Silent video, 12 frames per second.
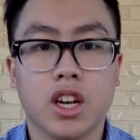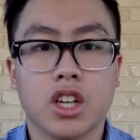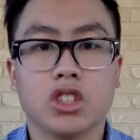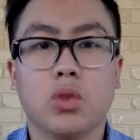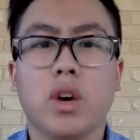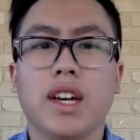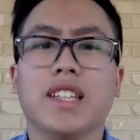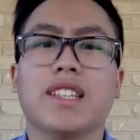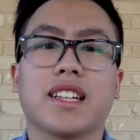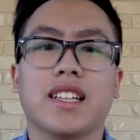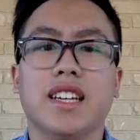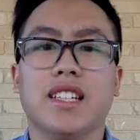So what
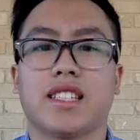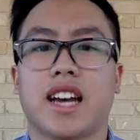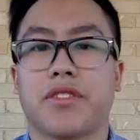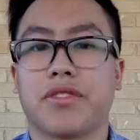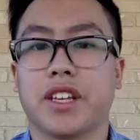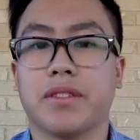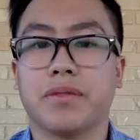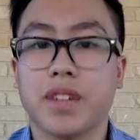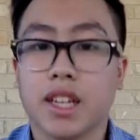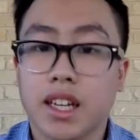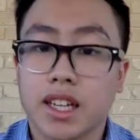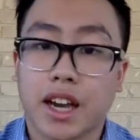exactly is caffeine?
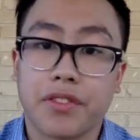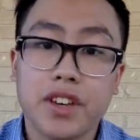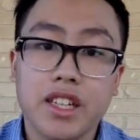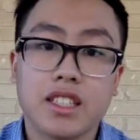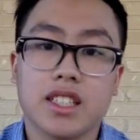Caffeine